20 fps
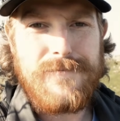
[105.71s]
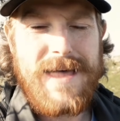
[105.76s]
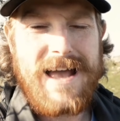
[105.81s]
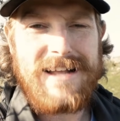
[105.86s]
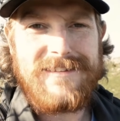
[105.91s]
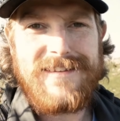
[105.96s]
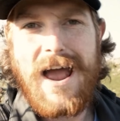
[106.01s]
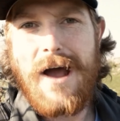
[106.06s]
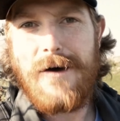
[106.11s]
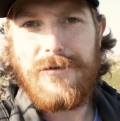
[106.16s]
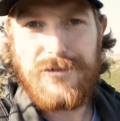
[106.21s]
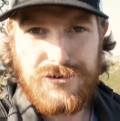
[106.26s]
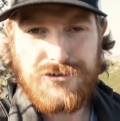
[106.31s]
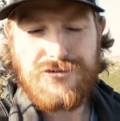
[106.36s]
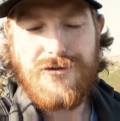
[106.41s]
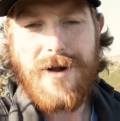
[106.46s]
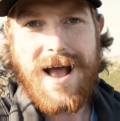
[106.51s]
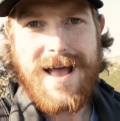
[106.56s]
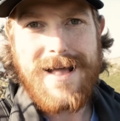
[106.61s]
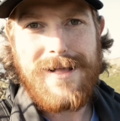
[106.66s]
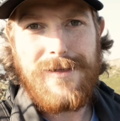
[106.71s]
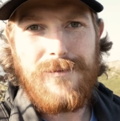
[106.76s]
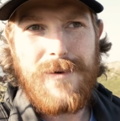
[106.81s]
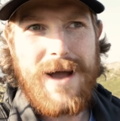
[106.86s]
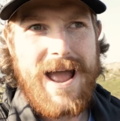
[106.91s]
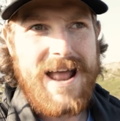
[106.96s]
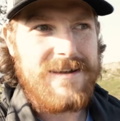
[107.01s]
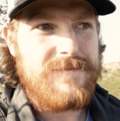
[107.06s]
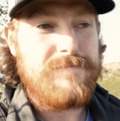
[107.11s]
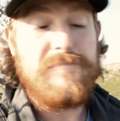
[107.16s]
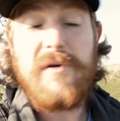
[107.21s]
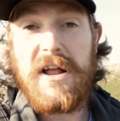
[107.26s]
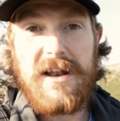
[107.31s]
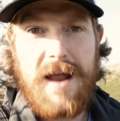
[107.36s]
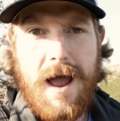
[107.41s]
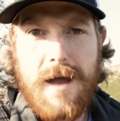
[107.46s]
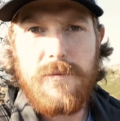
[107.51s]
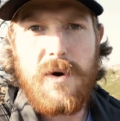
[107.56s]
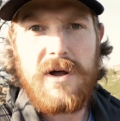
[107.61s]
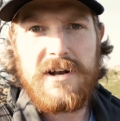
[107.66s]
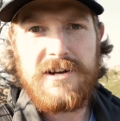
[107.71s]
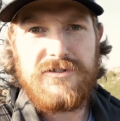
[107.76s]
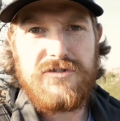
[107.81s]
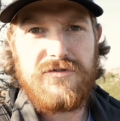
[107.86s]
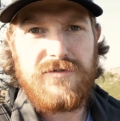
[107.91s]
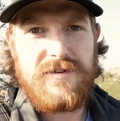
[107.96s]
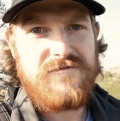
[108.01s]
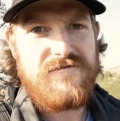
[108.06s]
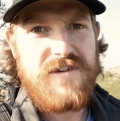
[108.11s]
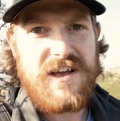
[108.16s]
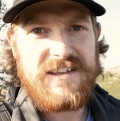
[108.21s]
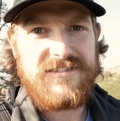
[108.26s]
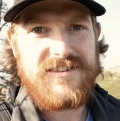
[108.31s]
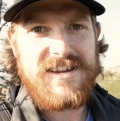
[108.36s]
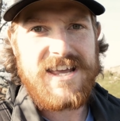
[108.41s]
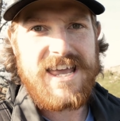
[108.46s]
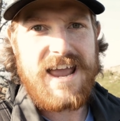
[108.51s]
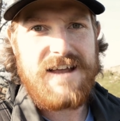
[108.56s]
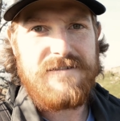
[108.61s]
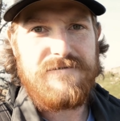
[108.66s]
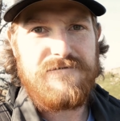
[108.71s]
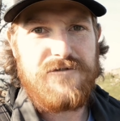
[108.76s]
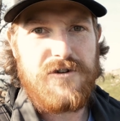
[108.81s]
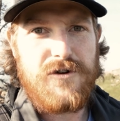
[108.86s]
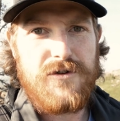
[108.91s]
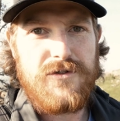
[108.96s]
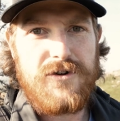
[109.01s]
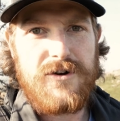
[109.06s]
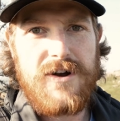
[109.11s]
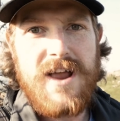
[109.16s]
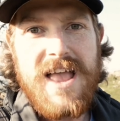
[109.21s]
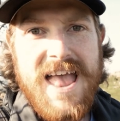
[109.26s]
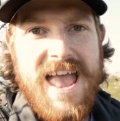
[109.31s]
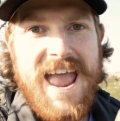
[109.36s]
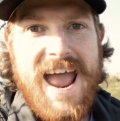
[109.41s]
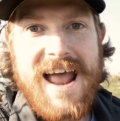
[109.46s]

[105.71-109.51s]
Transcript: that's how the trial went, but I wanted to investigate further,